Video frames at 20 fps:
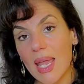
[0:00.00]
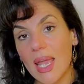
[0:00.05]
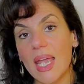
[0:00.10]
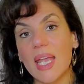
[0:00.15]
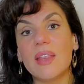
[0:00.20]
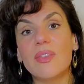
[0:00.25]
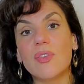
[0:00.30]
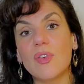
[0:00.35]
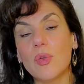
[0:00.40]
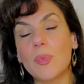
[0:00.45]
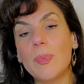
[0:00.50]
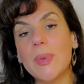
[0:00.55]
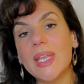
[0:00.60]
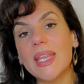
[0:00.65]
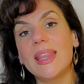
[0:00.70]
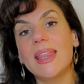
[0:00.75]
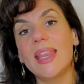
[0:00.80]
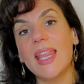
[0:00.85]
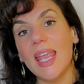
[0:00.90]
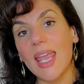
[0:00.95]
It will
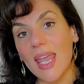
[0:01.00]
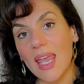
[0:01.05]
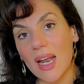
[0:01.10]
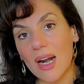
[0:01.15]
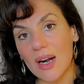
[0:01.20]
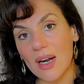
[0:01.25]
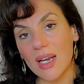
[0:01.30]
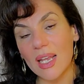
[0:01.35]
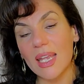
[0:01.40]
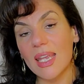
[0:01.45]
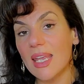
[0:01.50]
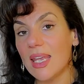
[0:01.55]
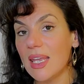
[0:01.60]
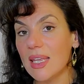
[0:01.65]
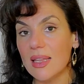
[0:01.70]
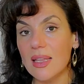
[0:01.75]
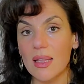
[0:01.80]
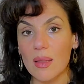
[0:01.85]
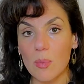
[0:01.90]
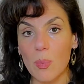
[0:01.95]
be their
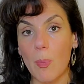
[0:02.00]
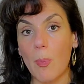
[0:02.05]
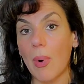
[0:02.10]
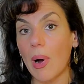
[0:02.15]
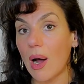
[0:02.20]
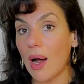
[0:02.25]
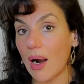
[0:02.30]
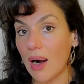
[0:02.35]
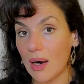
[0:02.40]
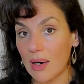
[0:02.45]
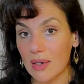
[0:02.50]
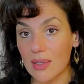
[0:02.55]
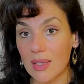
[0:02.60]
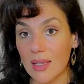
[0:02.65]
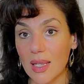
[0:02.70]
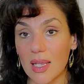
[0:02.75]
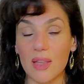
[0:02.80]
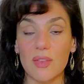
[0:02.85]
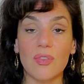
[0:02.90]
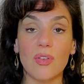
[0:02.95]
hidden
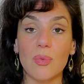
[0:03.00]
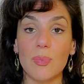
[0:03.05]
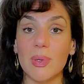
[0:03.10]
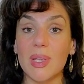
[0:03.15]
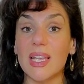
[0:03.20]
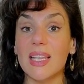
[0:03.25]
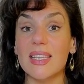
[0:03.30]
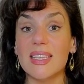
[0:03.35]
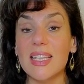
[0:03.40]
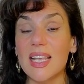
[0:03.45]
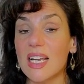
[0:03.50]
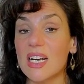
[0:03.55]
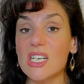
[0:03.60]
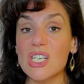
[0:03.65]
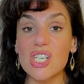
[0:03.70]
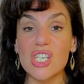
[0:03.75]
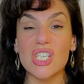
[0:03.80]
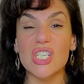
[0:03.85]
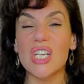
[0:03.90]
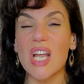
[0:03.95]
part, it will be
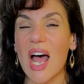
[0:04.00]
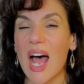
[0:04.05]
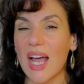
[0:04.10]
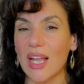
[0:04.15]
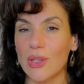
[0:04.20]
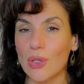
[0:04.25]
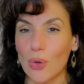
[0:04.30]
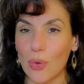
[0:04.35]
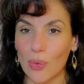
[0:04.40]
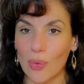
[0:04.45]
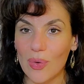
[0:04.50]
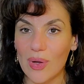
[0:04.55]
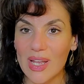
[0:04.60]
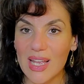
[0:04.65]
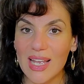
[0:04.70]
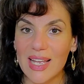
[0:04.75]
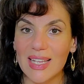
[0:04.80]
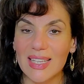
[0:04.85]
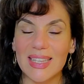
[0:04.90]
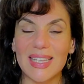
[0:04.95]
their shadow
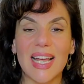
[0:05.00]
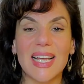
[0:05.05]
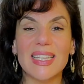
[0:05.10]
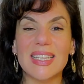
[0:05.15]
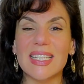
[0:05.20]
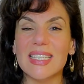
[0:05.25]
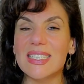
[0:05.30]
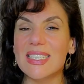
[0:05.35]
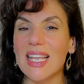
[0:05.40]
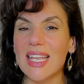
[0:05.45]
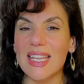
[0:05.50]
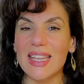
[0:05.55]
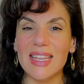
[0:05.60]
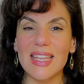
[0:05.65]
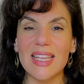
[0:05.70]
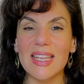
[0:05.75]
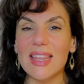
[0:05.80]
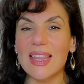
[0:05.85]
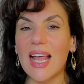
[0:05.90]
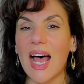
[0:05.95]
that they
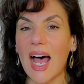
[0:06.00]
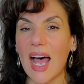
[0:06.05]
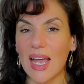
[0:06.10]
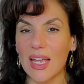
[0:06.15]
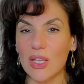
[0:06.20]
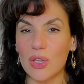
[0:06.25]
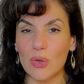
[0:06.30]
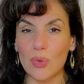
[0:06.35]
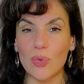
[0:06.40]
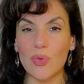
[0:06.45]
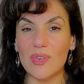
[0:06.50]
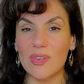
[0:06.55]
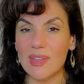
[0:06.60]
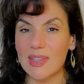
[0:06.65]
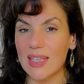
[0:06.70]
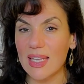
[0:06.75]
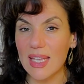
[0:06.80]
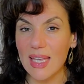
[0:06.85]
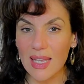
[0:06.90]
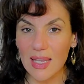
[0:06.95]
deny to
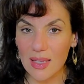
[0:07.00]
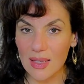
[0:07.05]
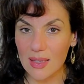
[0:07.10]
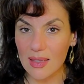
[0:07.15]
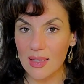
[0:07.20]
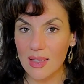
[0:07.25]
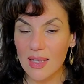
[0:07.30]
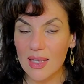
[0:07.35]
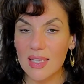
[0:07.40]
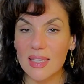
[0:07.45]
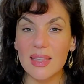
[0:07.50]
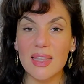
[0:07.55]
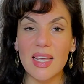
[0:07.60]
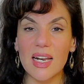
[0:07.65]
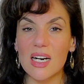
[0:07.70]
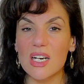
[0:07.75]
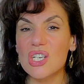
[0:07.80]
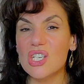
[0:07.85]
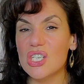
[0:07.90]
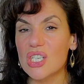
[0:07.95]
see,
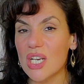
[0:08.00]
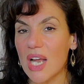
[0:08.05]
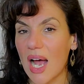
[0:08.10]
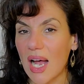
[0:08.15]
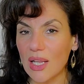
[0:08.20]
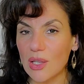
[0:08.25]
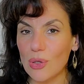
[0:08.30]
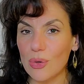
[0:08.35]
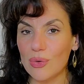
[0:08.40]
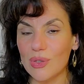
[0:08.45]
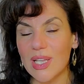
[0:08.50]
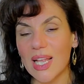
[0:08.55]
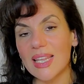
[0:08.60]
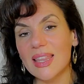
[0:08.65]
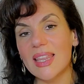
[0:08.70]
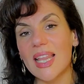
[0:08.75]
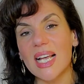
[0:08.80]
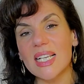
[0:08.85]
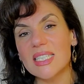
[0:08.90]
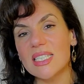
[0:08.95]
their shadow
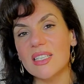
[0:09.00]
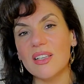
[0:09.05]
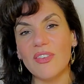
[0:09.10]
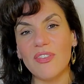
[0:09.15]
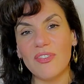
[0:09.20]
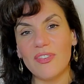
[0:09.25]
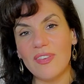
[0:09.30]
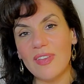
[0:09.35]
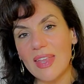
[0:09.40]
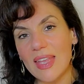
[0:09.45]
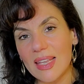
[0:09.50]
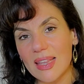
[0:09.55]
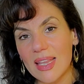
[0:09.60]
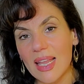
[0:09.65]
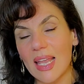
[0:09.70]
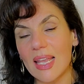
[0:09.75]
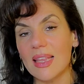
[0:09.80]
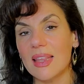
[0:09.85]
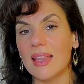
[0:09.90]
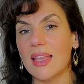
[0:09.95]
that doesn't fit
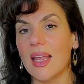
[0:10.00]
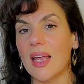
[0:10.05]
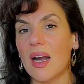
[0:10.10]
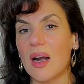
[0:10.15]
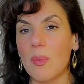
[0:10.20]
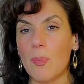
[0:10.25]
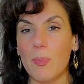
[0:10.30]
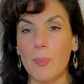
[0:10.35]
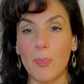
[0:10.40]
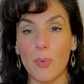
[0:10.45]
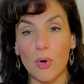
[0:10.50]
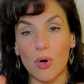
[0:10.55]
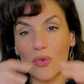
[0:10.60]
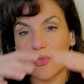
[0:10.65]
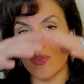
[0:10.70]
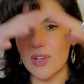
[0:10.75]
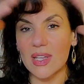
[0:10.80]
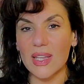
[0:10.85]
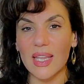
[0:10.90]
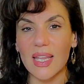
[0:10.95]
in their
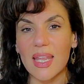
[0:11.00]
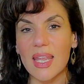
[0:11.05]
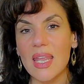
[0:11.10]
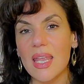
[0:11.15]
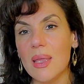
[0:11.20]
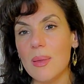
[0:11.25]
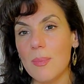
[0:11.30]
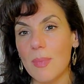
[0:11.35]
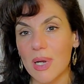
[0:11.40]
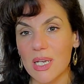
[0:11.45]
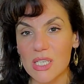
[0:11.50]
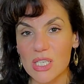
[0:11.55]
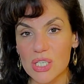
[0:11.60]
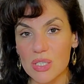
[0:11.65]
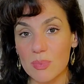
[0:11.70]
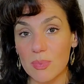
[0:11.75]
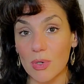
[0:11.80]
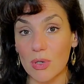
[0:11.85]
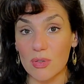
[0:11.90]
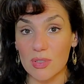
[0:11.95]
perfect
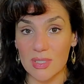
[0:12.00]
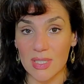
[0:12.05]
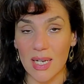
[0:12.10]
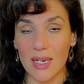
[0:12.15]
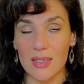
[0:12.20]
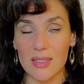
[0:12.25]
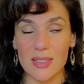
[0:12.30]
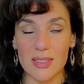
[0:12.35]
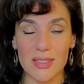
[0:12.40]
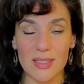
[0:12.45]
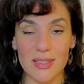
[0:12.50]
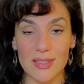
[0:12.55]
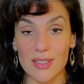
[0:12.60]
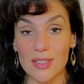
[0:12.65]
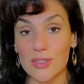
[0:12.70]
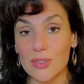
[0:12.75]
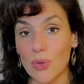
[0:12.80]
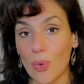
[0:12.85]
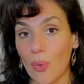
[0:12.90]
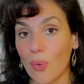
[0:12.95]
image. Because
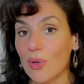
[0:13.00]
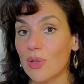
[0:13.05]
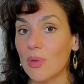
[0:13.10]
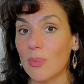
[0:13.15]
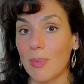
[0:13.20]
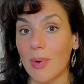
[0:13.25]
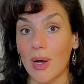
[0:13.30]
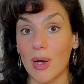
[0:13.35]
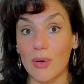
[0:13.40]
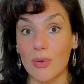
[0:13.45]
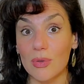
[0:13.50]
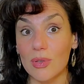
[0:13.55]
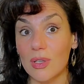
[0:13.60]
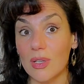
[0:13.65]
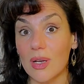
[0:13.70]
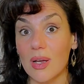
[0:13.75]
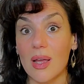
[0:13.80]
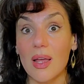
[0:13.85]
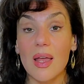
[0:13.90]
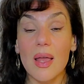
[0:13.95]
narcissist is all
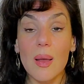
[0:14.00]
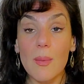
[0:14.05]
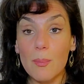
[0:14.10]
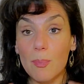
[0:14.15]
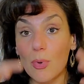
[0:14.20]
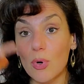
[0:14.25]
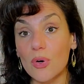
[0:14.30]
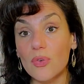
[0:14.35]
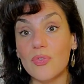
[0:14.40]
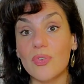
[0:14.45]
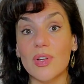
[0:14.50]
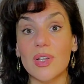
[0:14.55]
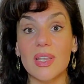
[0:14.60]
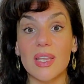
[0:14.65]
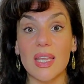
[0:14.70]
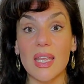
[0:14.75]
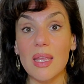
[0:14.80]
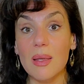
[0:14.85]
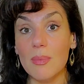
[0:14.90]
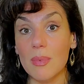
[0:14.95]
about a
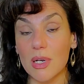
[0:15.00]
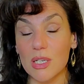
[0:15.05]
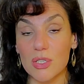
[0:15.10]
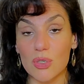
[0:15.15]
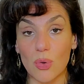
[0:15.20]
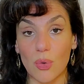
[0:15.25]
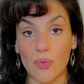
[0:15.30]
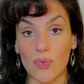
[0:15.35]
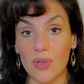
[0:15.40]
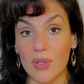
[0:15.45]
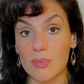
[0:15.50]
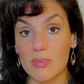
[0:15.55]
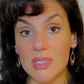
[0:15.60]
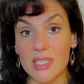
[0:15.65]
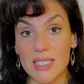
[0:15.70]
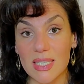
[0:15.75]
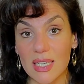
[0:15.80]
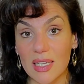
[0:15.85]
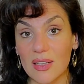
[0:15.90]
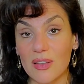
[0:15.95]
perfect image of
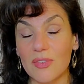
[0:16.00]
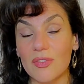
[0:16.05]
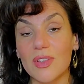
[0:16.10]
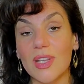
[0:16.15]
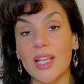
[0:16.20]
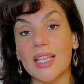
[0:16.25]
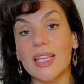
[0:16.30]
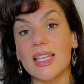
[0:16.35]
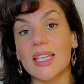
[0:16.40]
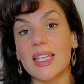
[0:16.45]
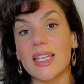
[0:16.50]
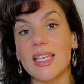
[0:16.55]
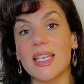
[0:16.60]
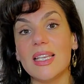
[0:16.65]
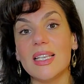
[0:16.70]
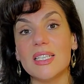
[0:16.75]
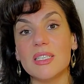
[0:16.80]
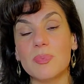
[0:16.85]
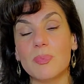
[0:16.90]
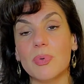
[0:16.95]
himself that
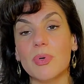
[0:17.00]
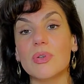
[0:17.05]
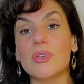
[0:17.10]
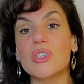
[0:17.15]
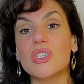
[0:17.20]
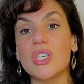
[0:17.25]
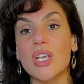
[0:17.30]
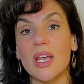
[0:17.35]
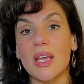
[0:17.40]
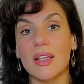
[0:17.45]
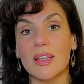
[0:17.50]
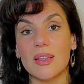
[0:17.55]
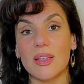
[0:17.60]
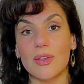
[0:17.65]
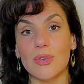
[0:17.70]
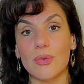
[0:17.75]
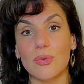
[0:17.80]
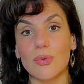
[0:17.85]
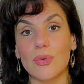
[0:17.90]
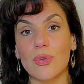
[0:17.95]
he's
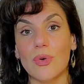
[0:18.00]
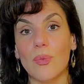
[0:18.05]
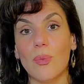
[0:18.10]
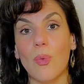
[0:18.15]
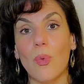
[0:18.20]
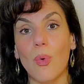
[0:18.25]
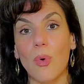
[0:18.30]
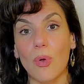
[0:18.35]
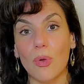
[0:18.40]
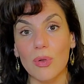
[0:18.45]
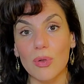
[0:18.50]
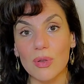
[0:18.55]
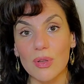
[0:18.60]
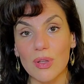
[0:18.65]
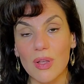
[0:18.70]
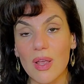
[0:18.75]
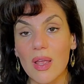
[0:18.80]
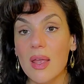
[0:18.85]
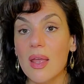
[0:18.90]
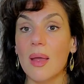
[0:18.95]
projecting to the world.